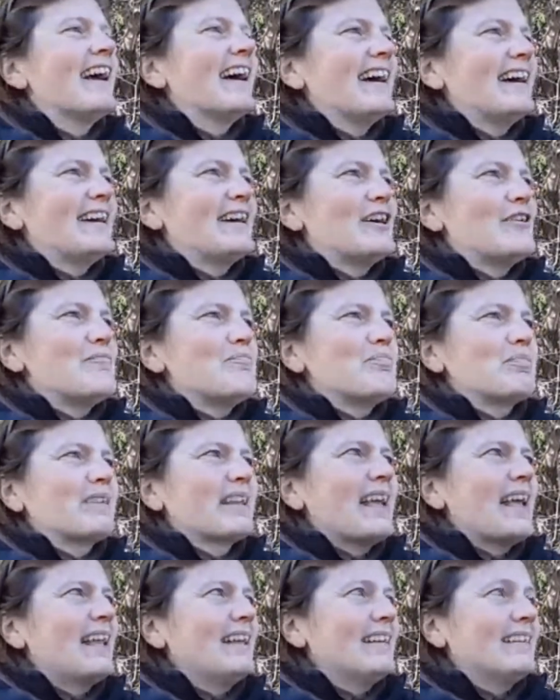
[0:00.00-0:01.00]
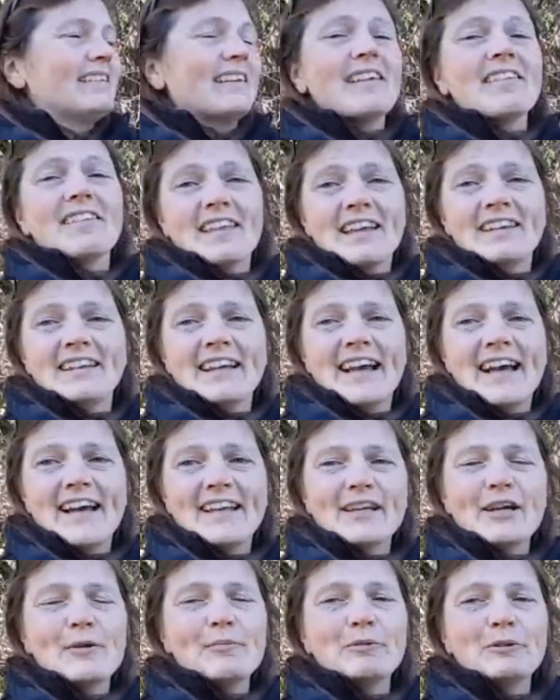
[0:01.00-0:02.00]
and it does tend to add
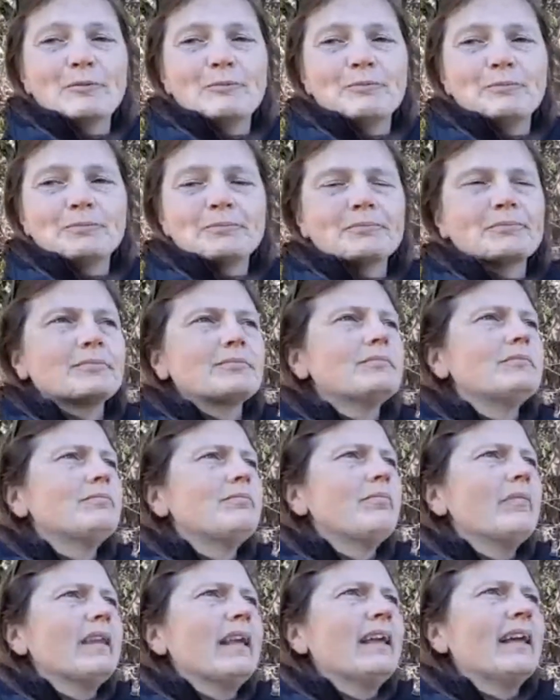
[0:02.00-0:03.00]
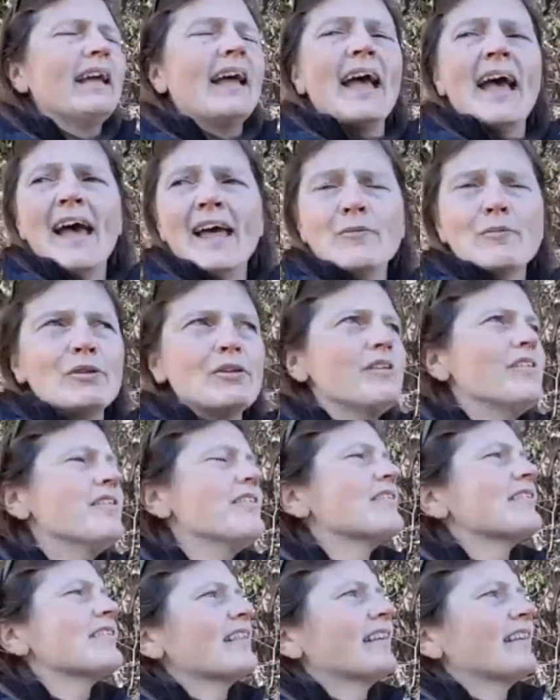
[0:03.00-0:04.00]
up.
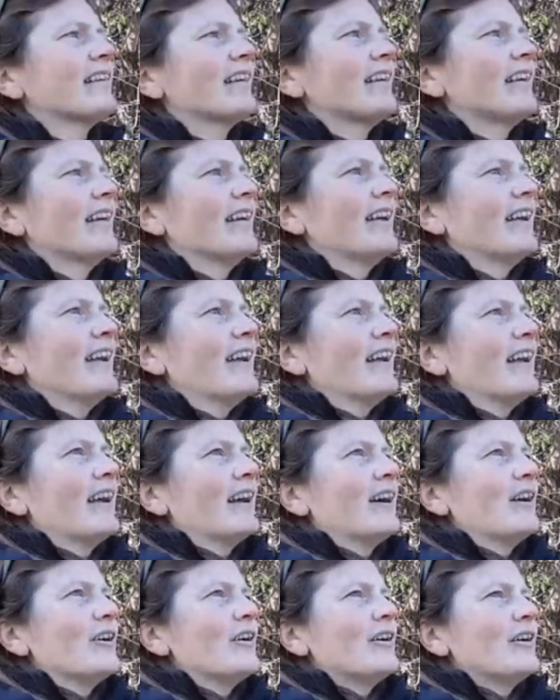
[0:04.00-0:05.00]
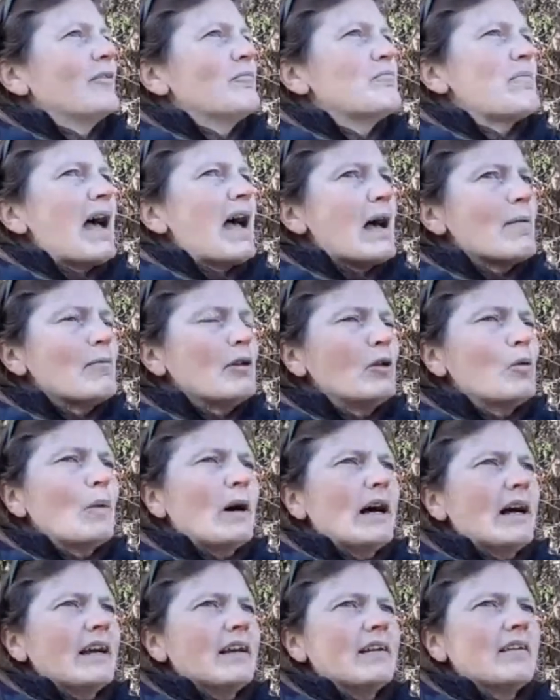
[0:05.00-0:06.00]
Animals,
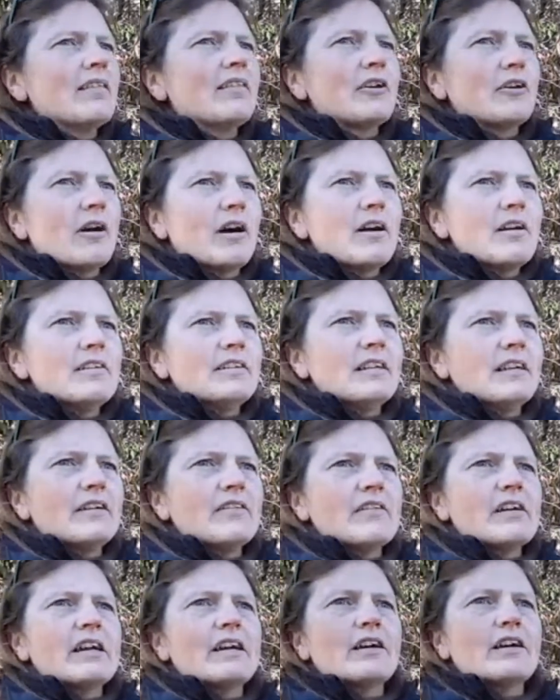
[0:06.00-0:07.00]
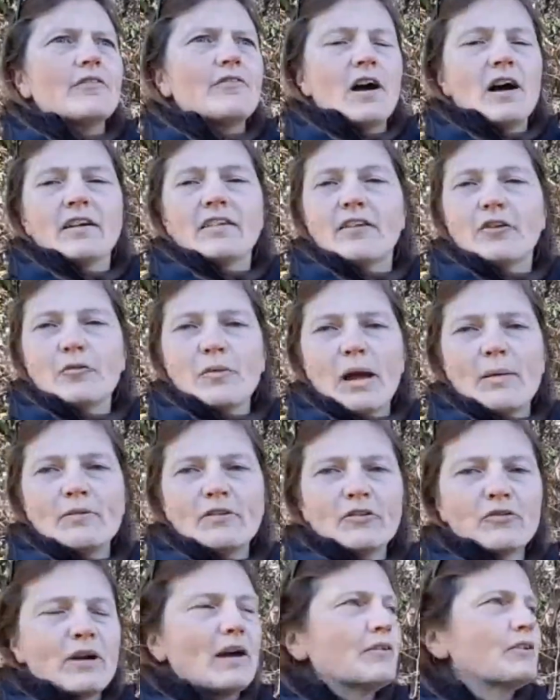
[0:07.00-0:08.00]
mammal-wise, there are deer here, foxes, rabbits,
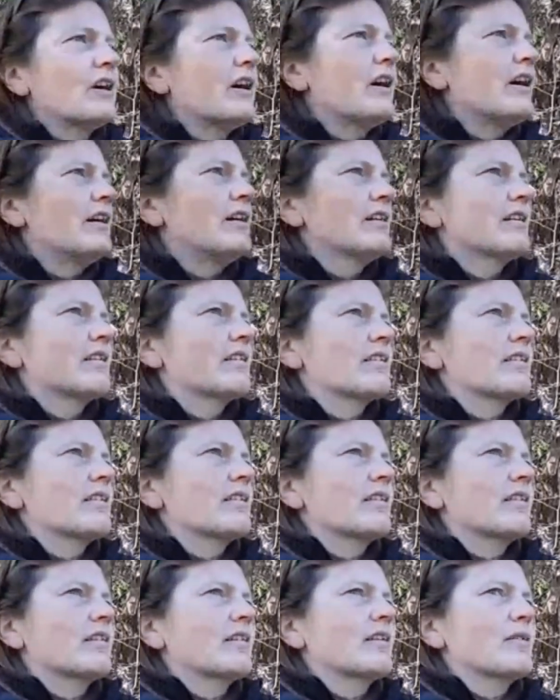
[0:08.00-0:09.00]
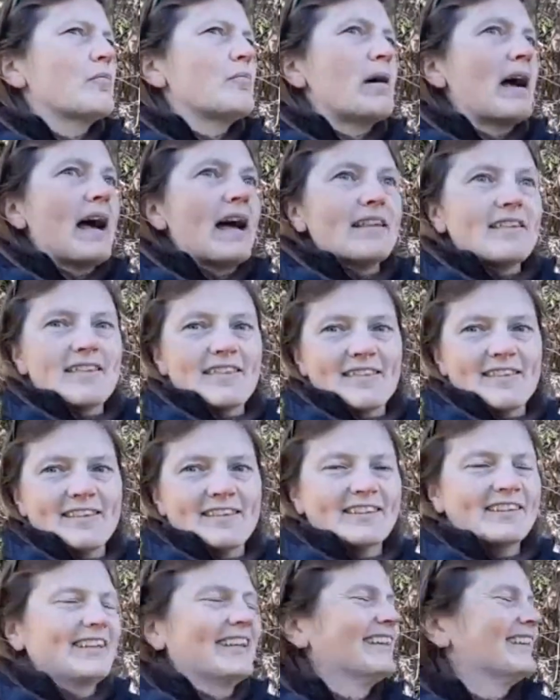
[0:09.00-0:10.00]
groundhogs, bats.
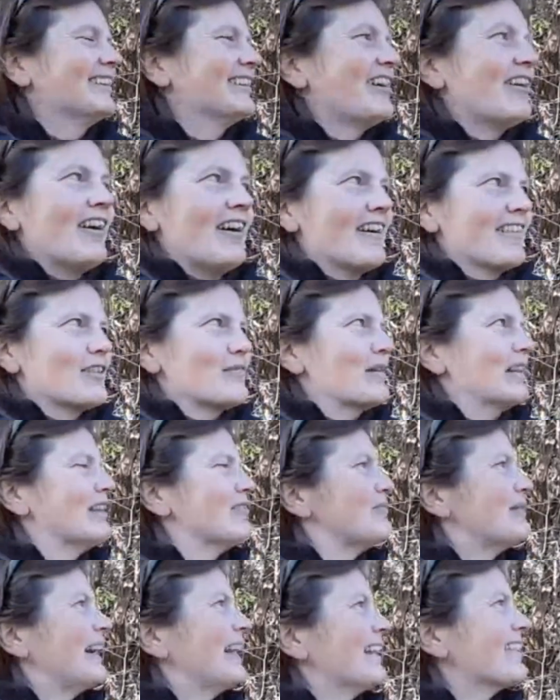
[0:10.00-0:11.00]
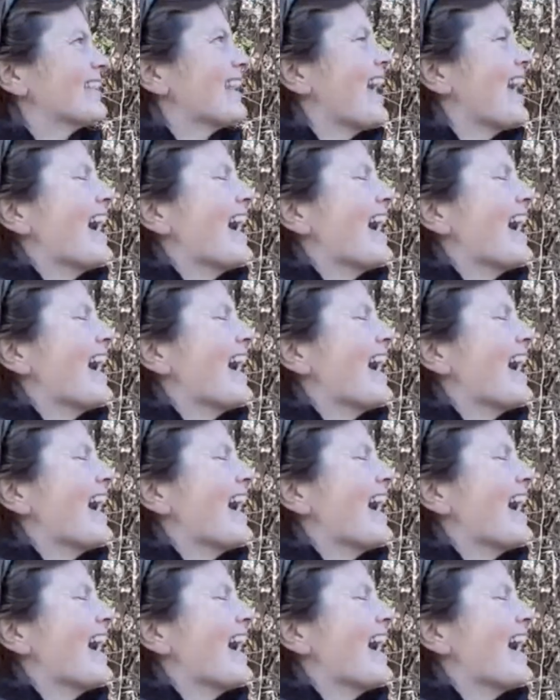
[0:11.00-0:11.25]
Awesome, I love bats.